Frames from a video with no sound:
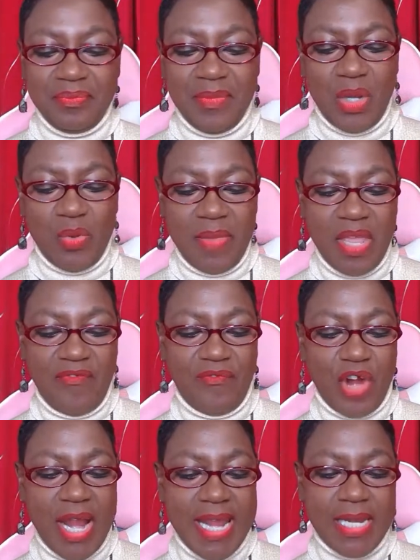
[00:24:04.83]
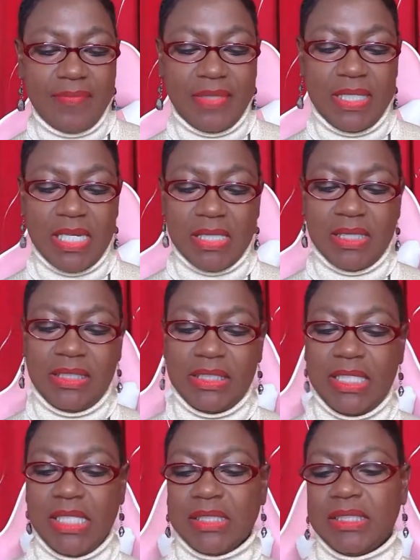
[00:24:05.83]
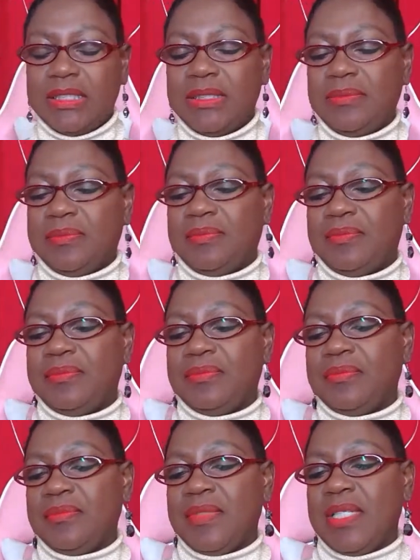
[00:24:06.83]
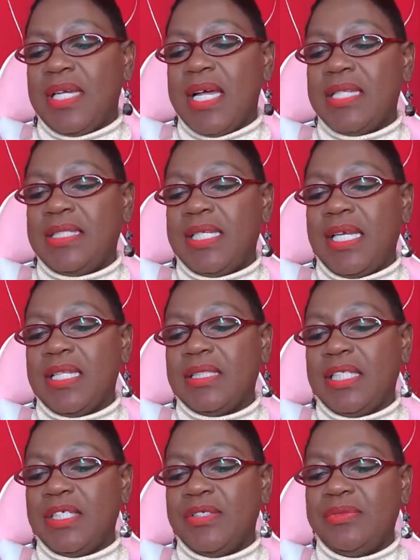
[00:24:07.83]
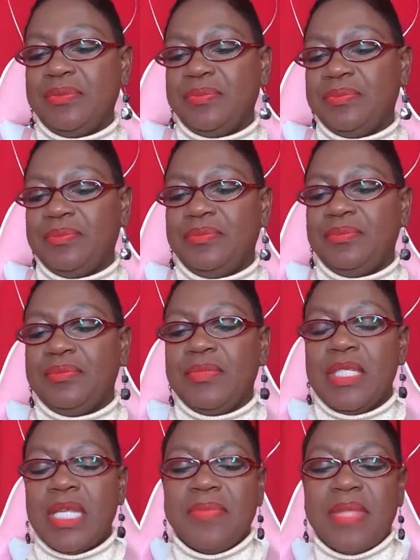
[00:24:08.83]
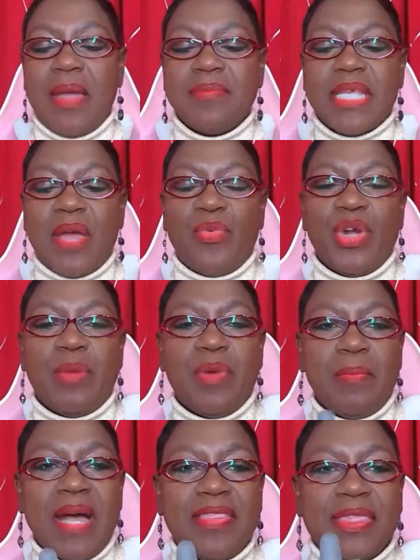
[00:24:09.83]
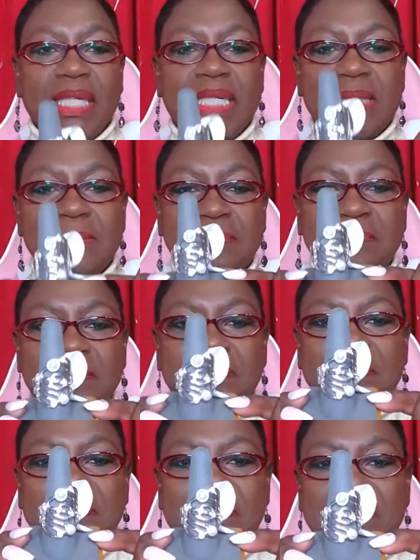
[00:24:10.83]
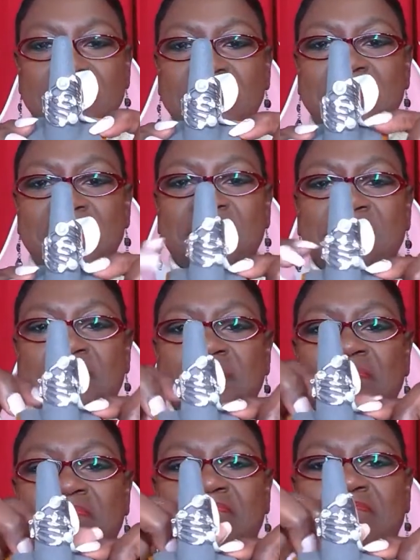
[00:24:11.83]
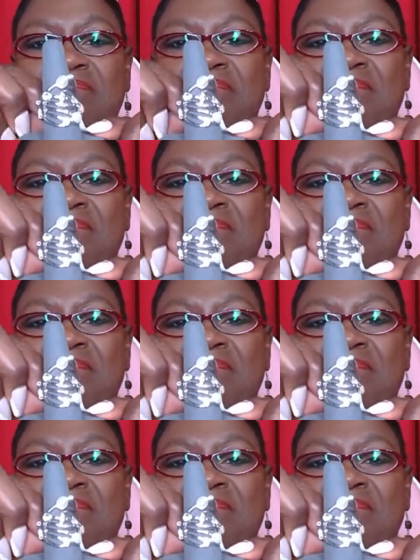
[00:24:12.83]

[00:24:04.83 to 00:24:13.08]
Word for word: Don't be afraid of the knuckle to knuckle. I tell you. Sometimes I wear them on my thumb. Mm-hmm.